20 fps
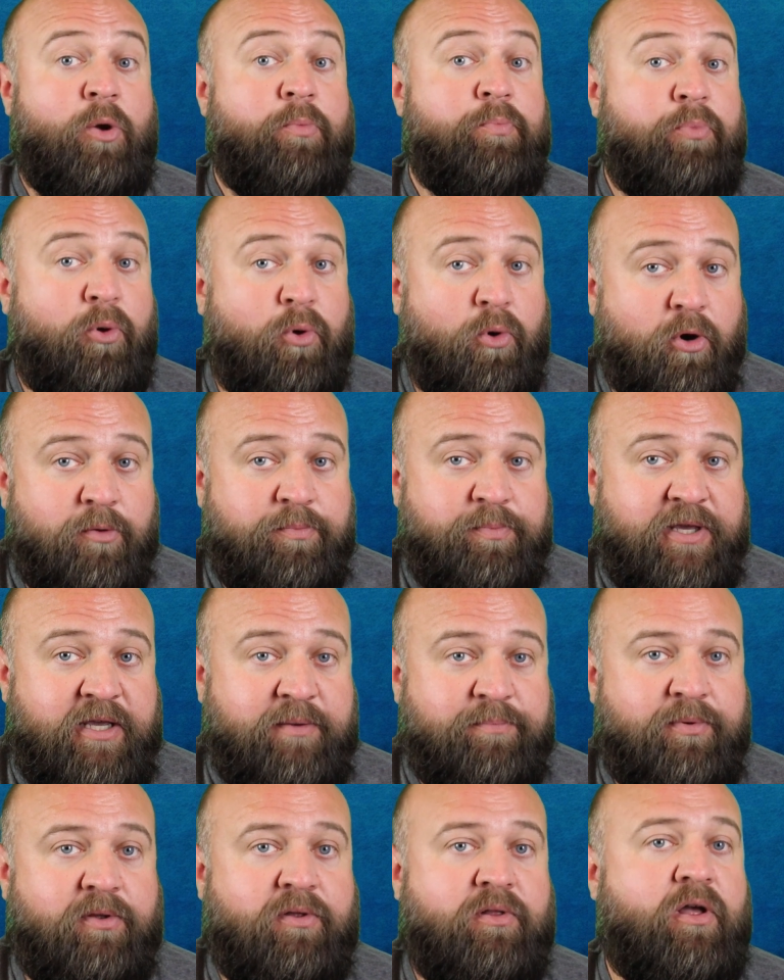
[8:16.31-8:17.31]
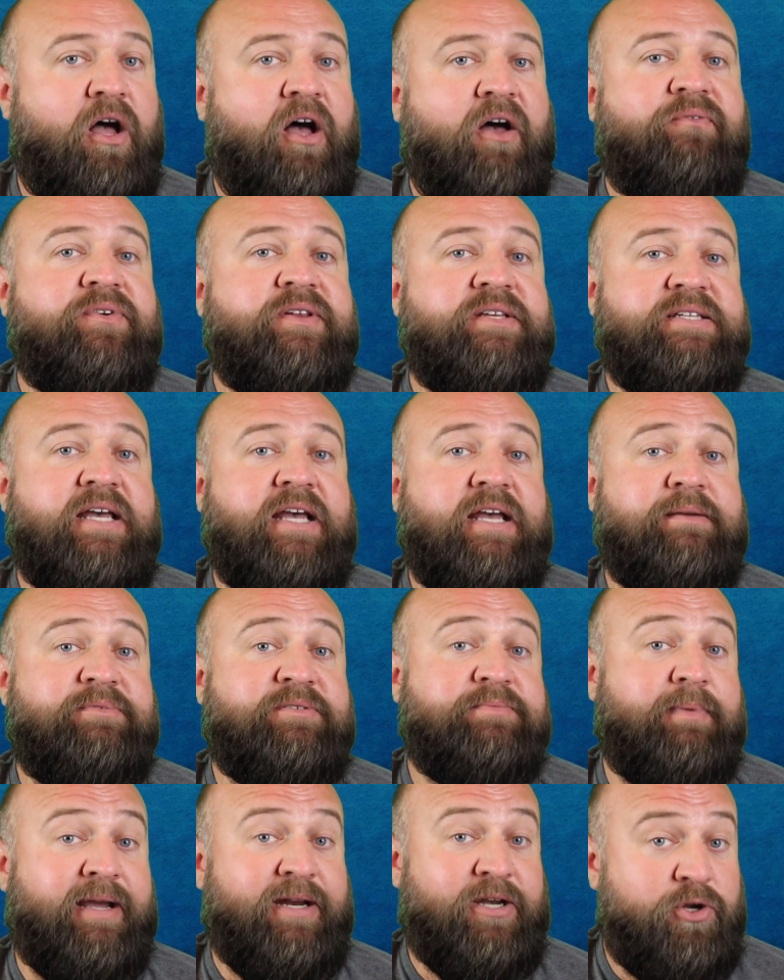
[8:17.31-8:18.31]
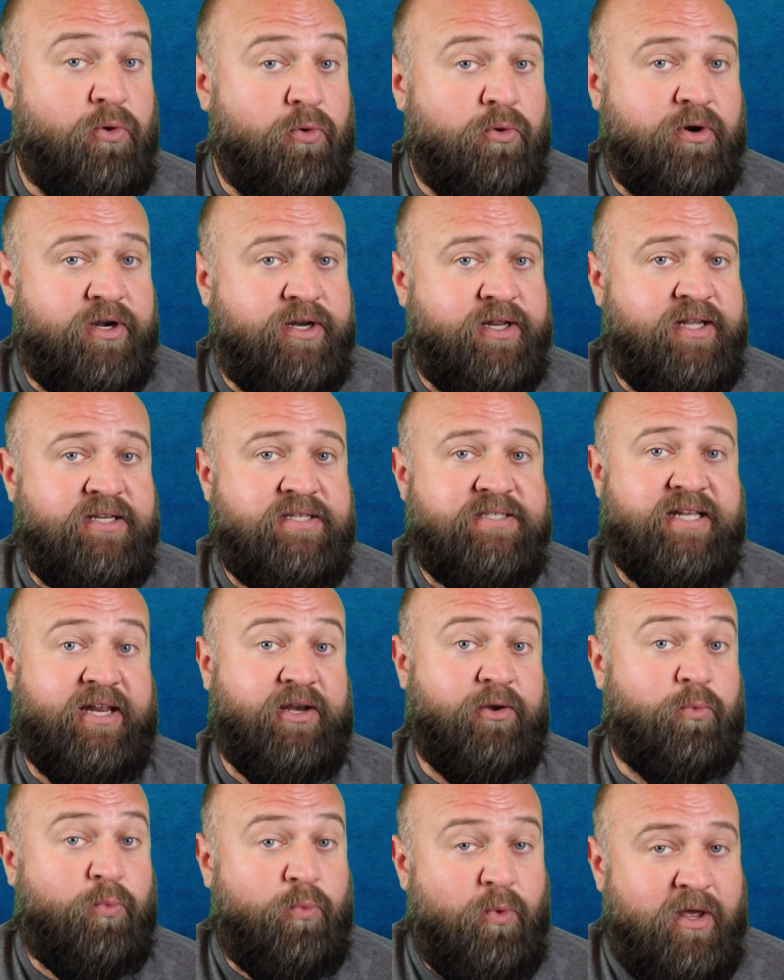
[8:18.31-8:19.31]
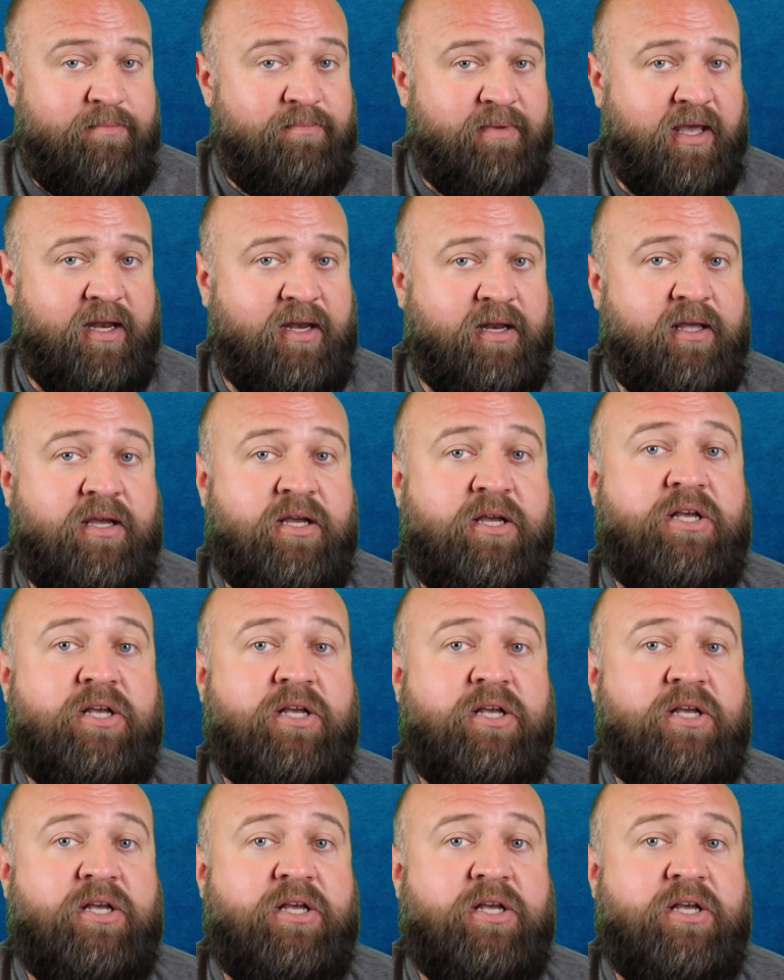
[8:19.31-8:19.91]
poor people, oftentimes minorities, and women